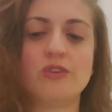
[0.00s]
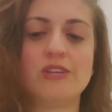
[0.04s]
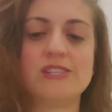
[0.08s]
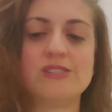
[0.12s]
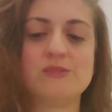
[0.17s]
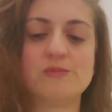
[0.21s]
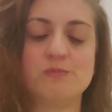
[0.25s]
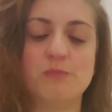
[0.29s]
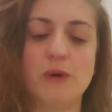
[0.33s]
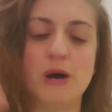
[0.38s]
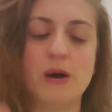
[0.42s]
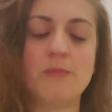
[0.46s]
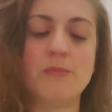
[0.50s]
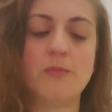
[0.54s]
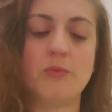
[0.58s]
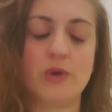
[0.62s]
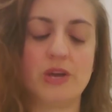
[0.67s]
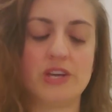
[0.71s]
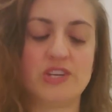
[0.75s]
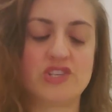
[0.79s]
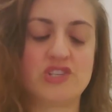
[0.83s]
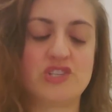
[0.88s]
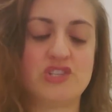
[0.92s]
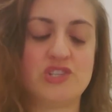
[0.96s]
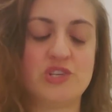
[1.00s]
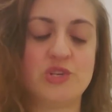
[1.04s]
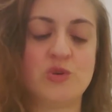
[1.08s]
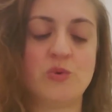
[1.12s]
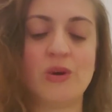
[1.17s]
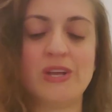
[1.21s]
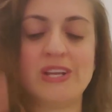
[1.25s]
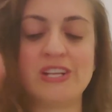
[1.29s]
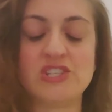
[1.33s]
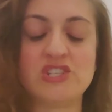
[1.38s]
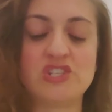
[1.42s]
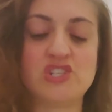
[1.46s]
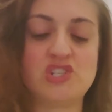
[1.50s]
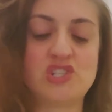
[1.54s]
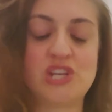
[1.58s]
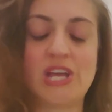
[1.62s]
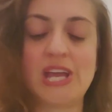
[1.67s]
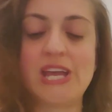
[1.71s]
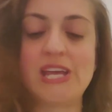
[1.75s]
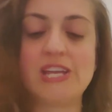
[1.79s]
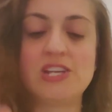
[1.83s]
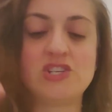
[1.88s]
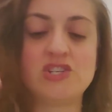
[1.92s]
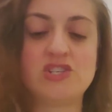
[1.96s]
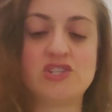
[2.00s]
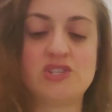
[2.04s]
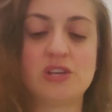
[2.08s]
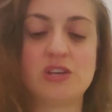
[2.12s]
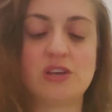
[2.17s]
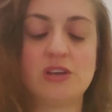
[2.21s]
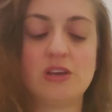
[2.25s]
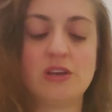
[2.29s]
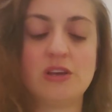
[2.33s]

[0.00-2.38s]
has bum rushed you and it's changed